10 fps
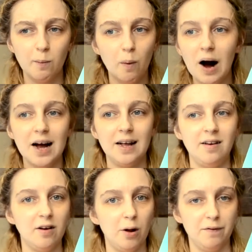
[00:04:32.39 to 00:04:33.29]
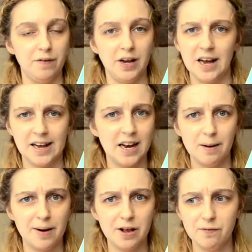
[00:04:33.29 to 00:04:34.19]
Why did Oliver get
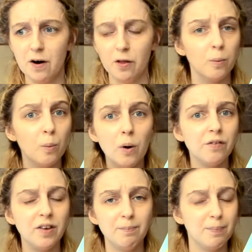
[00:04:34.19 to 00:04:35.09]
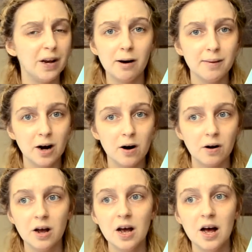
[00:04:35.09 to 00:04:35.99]
kidnapped by his father? What's been going on?